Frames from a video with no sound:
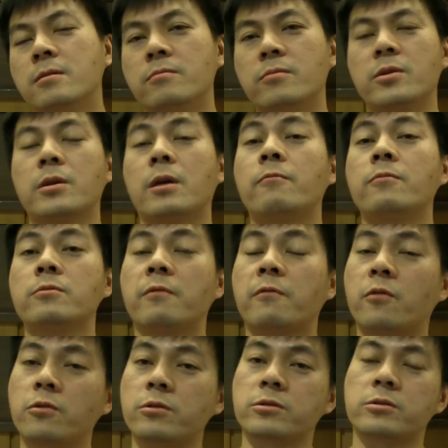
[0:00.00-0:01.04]
But I will of
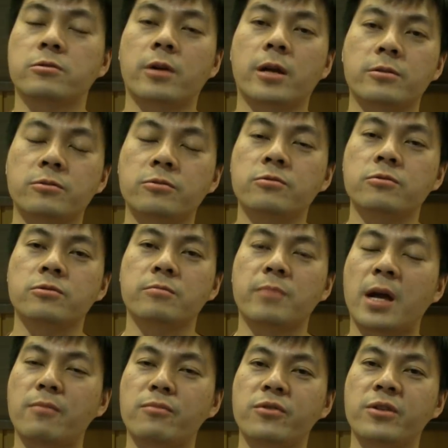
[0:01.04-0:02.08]
course try to do some
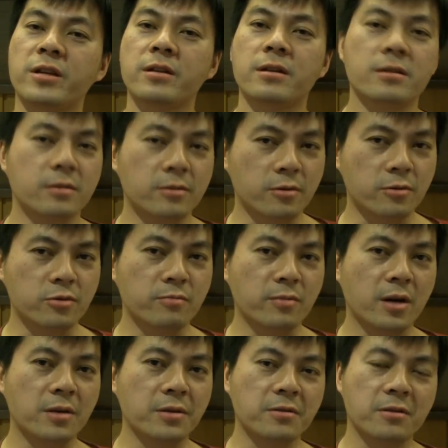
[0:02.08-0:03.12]
hammering on
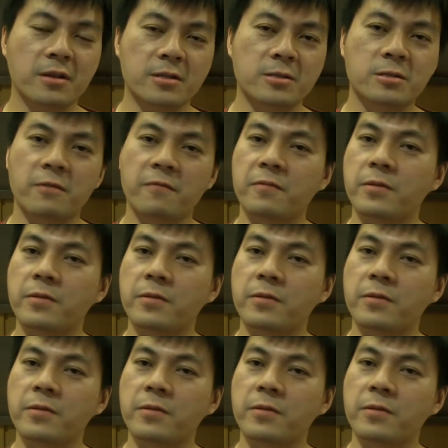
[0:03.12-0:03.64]
Autobahn and all that stuff,